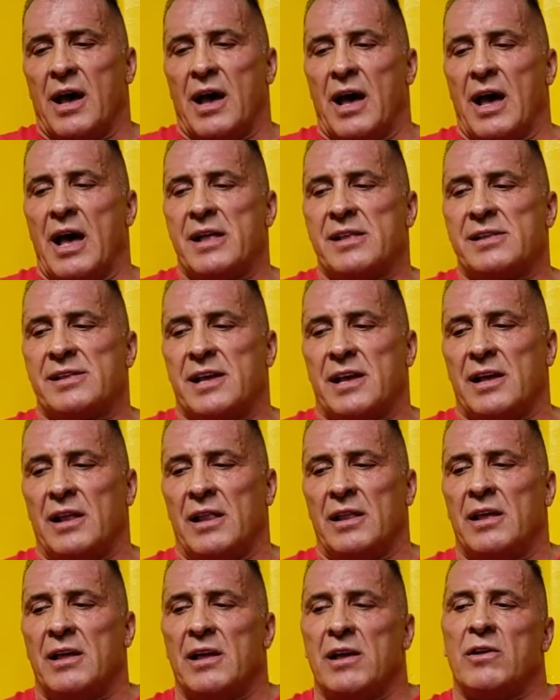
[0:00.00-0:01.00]

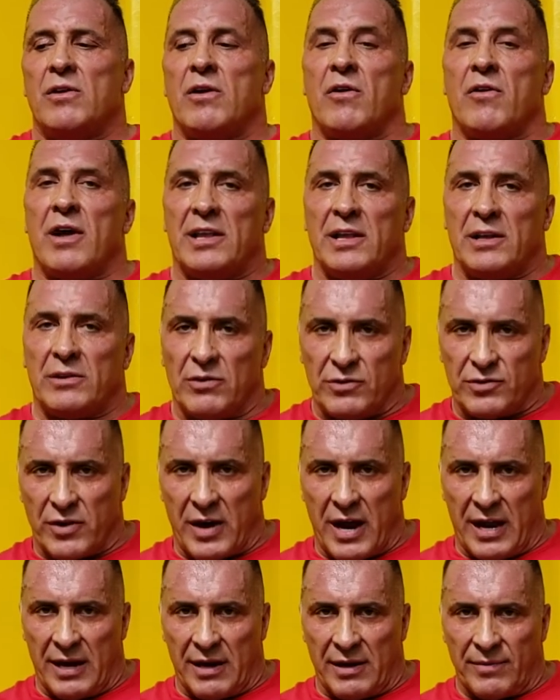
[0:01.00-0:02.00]
until you're ready to
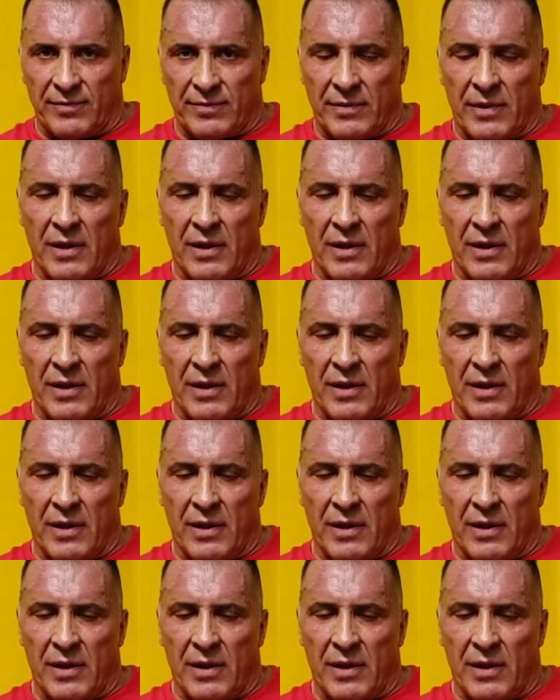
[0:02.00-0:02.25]
train.